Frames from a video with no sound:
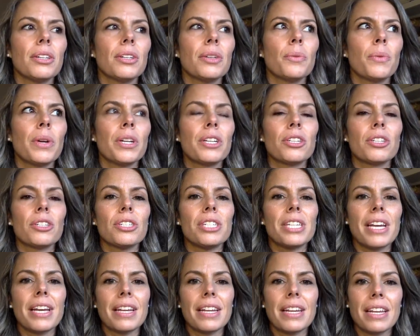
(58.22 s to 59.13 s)
When you're
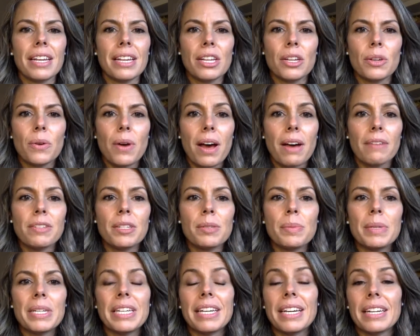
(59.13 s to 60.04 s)
dating, you have to
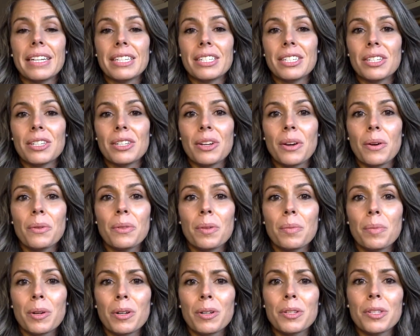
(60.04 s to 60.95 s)
be getting to know the
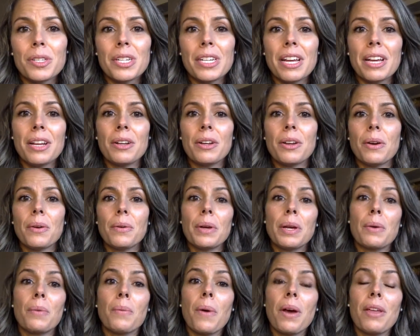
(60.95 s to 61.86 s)
person and
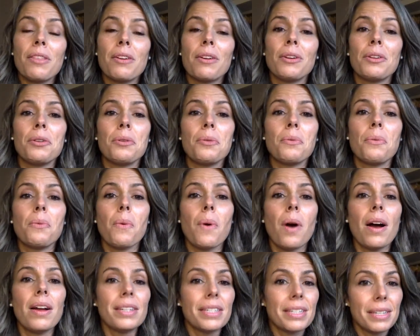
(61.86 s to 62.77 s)
knowing whether you
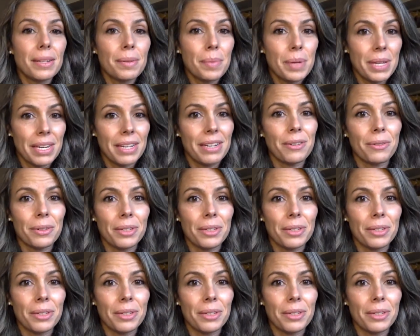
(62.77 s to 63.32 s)
want to be in a